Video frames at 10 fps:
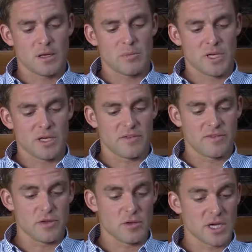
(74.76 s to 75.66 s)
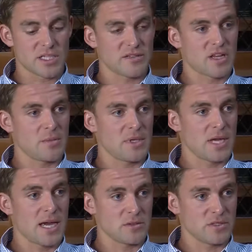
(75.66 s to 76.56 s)
but a few guys are coming
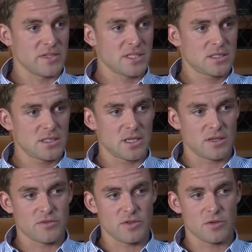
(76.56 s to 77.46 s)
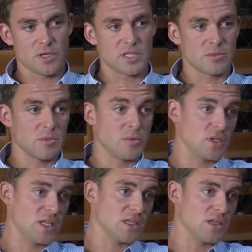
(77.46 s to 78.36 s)
out of it and a few guys have been put
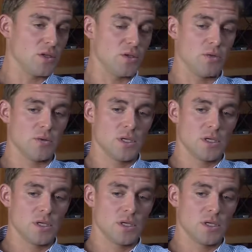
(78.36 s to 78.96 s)
in who